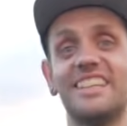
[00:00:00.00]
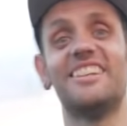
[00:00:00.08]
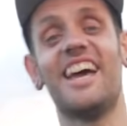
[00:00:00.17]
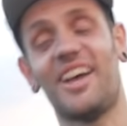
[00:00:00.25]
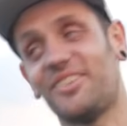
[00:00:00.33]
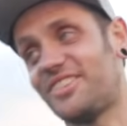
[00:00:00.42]

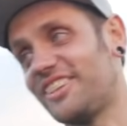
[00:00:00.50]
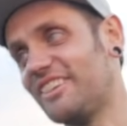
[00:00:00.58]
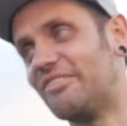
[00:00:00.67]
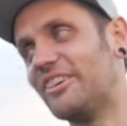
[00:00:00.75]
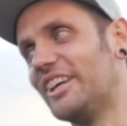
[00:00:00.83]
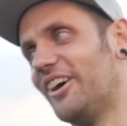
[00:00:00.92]
deaths
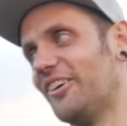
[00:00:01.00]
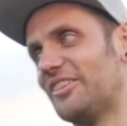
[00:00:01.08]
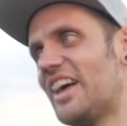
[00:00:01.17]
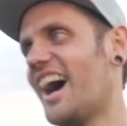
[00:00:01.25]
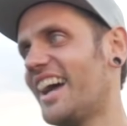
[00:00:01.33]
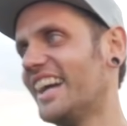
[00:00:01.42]
if we all
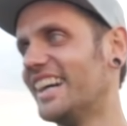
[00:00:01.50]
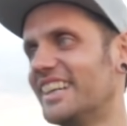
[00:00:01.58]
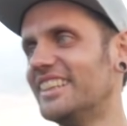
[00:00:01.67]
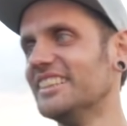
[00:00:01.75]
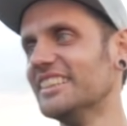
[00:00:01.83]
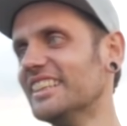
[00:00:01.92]
die.
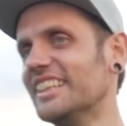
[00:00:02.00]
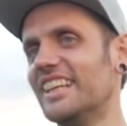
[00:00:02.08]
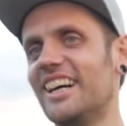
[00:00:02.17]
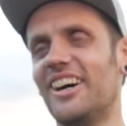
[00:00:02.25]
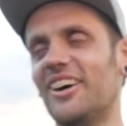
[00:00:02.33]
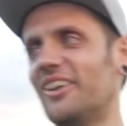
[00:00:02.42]

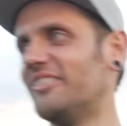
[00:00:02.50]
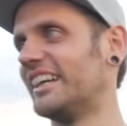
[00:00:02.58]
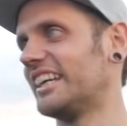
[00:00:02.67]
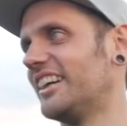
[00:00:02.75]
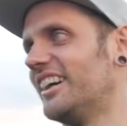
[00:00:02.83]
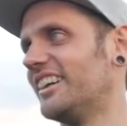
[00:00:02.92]
Oh my
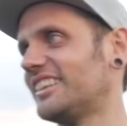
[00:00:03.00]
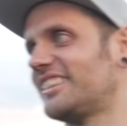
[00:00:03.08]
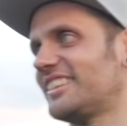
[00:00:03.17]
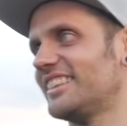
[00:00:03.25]
gosh.